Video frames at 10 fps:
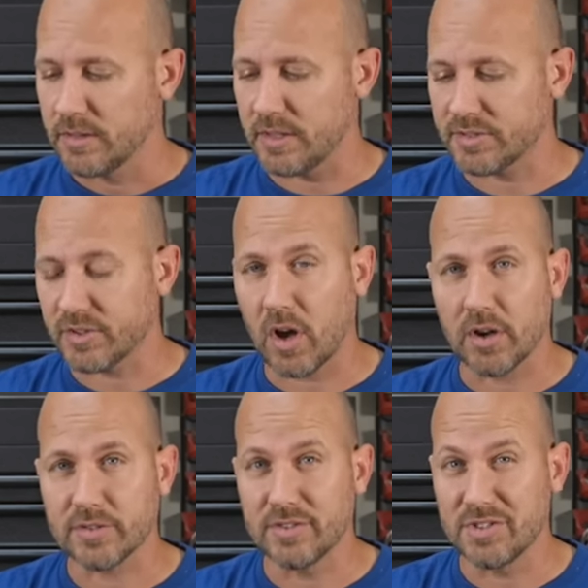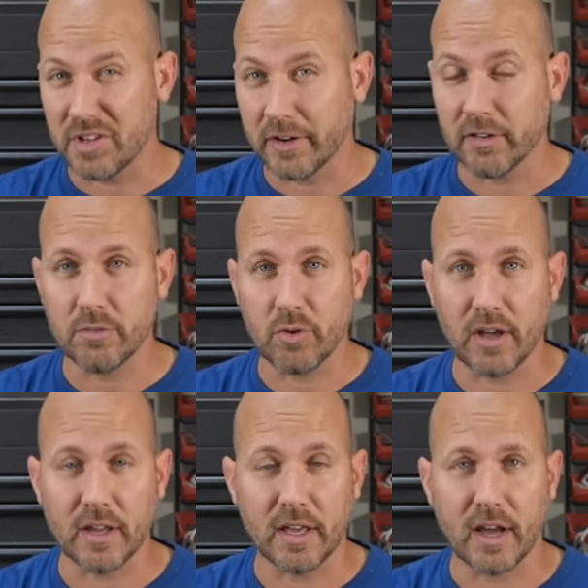These saws generally
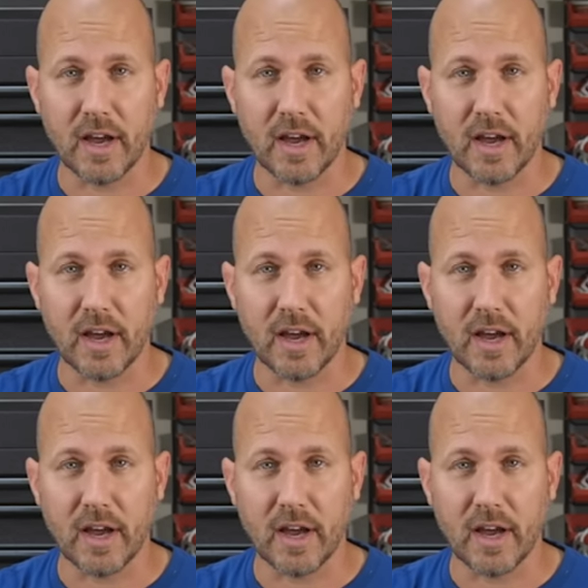run at a